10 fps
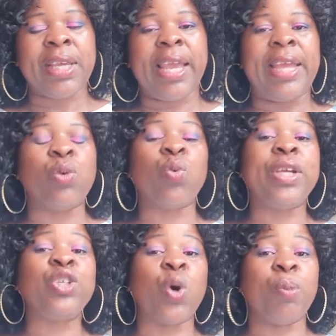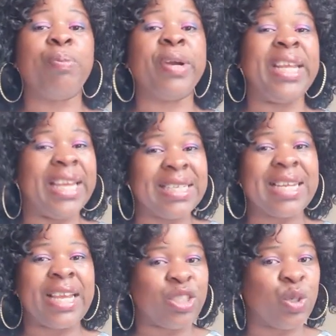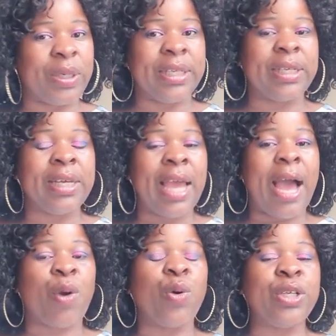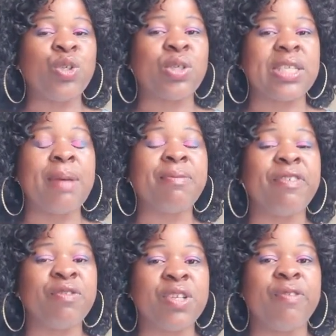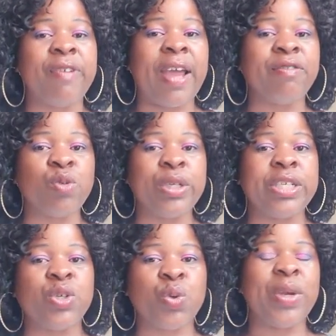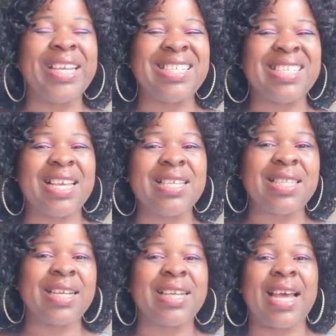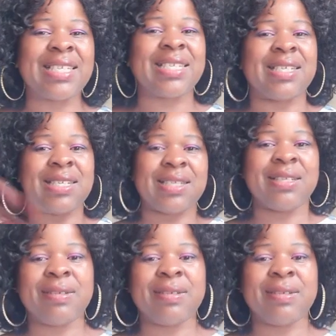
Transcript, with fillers: And we don't bring it actually. According to Psalm 55 22, it says that cast it.